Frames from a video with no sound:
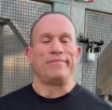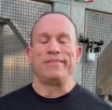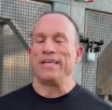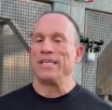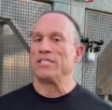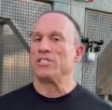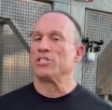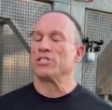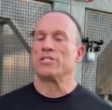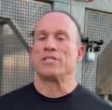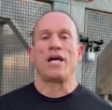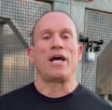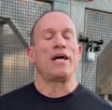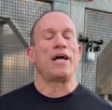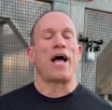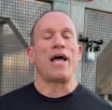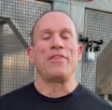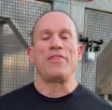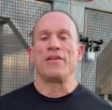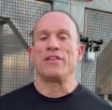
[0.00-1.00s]
It's just,
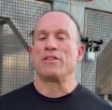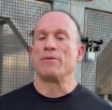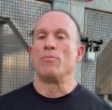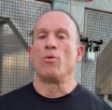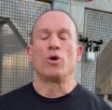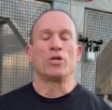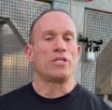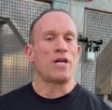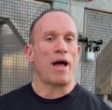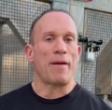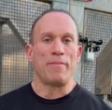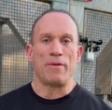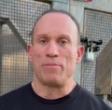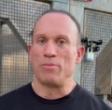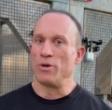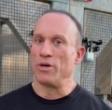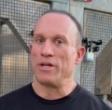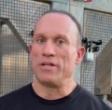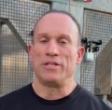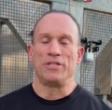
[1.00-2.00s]
I think the more time you
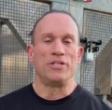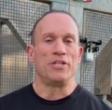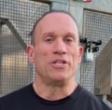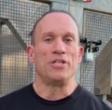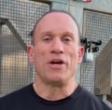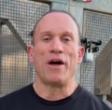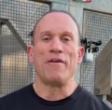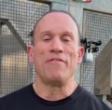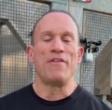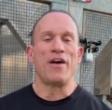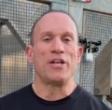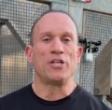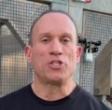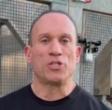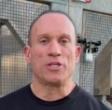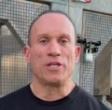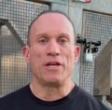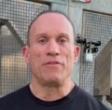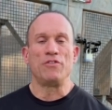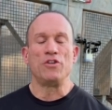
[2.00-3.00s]
put in,
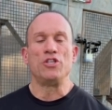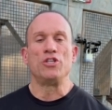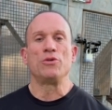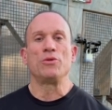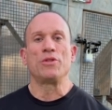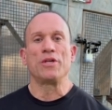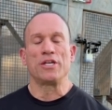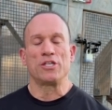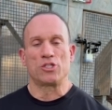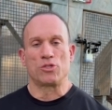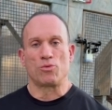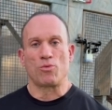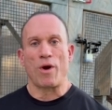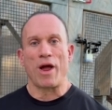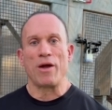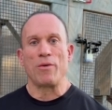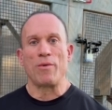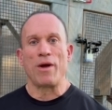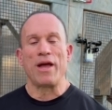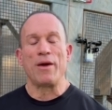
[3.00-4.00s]
eventually, if you do things the
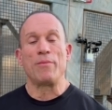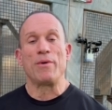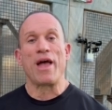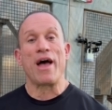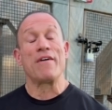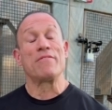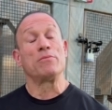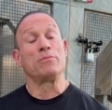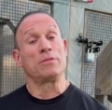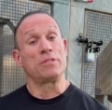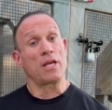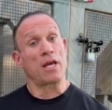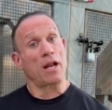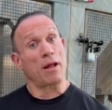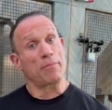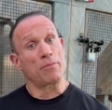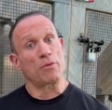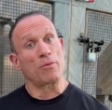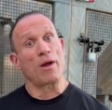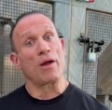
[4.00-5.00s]
right way and we have them set
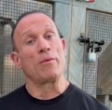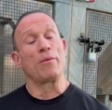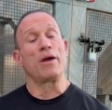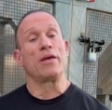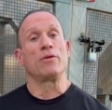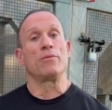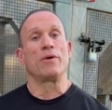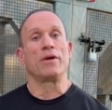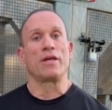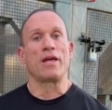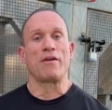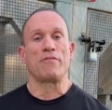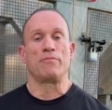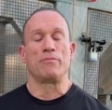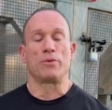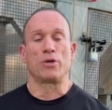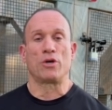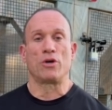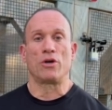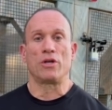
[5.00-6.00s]
up the right way, the way Kevin
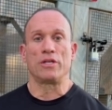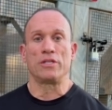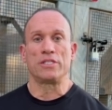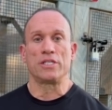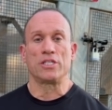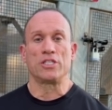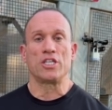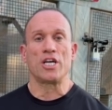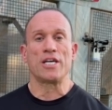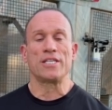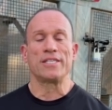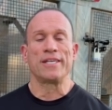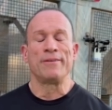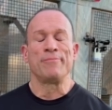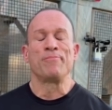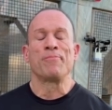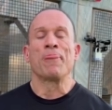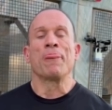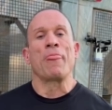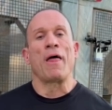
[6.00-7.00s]
McCurley suggests,
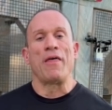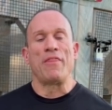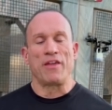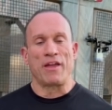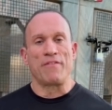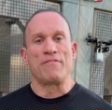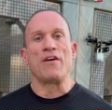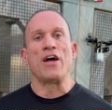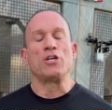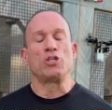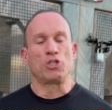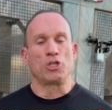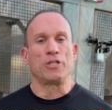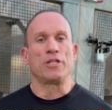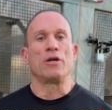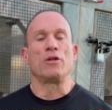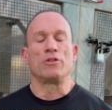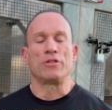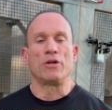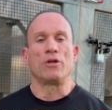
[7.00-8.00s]
I think eventually
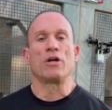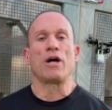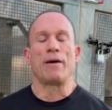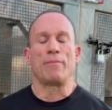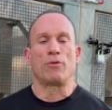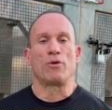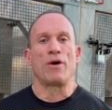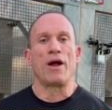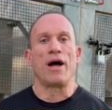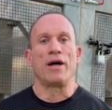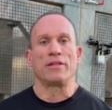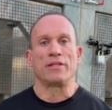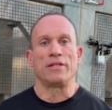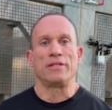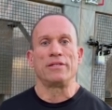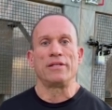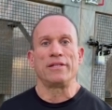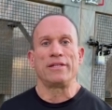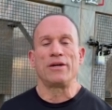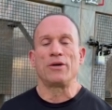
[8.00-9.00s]
they'll they'll come around. And
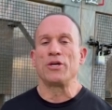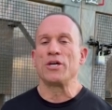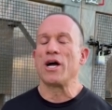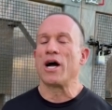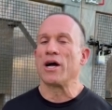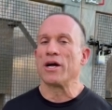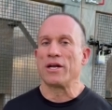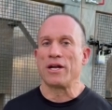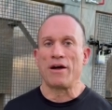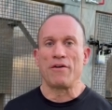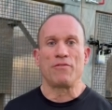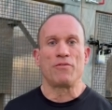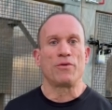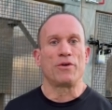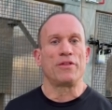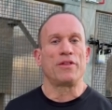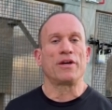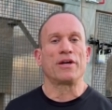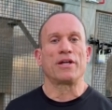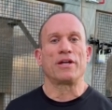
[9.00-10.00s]
they're young enough
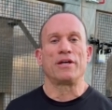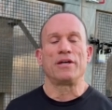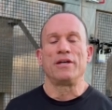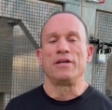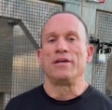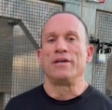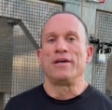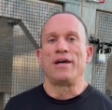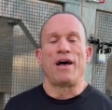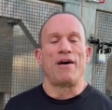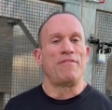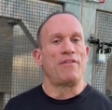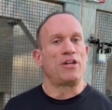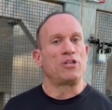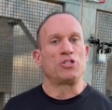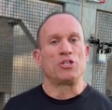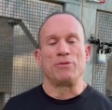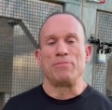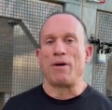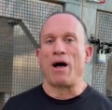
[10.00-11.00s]
where they're gonna
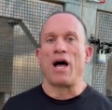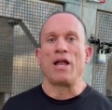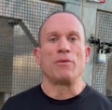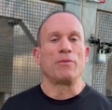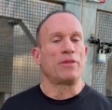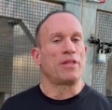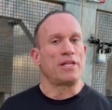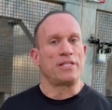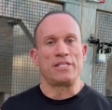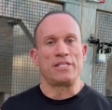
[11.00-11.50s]
eventually bond with us.